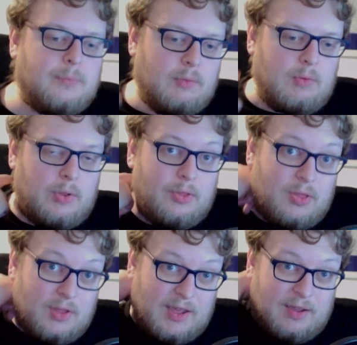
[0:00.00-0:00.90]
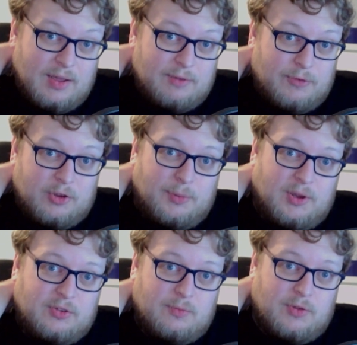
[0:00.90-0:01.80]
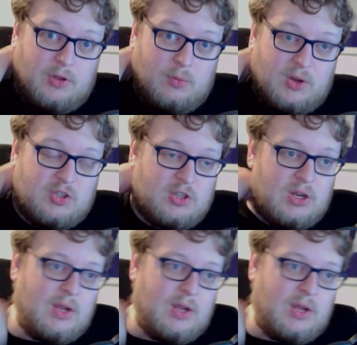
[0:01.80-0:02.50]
rather than the first person view, which